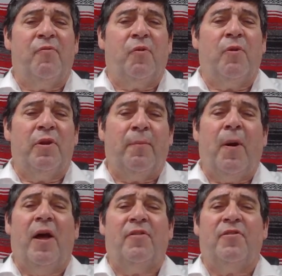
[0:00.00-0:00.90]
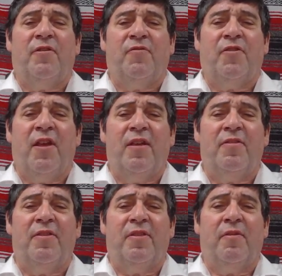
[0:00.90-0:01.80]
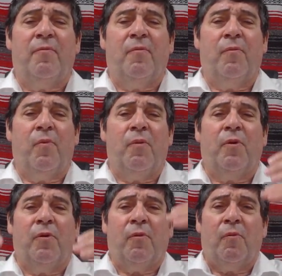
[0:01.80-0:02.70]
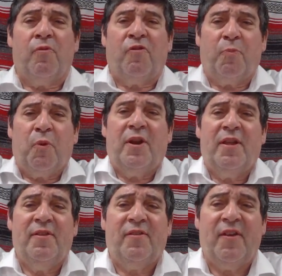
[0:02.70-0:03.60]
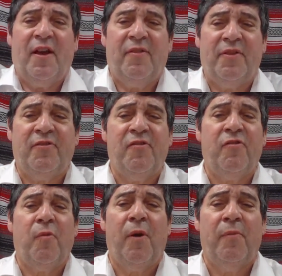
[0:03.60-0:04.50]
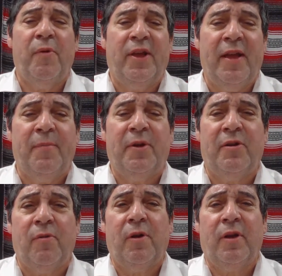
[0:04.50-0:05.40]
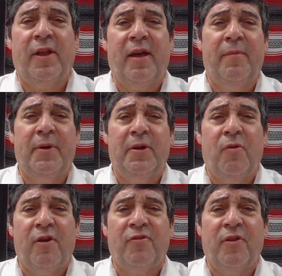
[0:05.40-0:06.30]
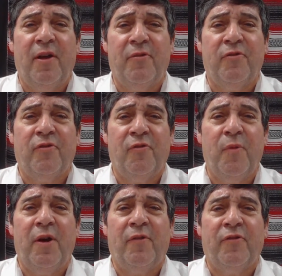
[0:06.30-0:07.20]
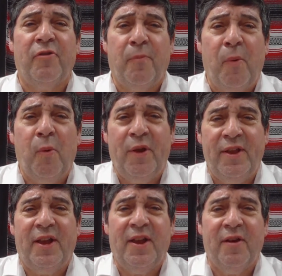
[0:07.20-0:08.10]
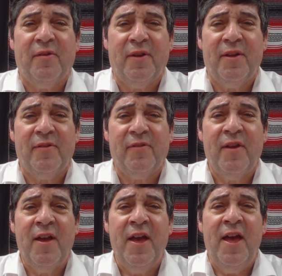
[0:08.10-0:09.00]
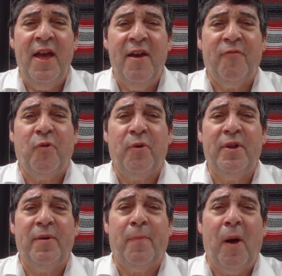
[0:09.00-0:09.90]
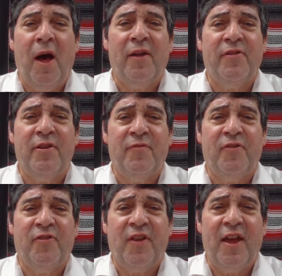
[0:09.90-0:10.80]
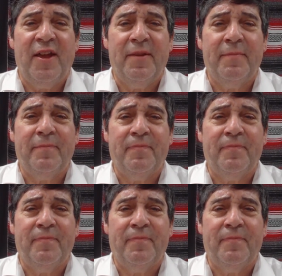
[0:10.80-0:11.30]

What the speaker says: if we're in a positive state, when we're spreading this out, this is the way we come across to others as well. So the point here is, if we're in a positive state,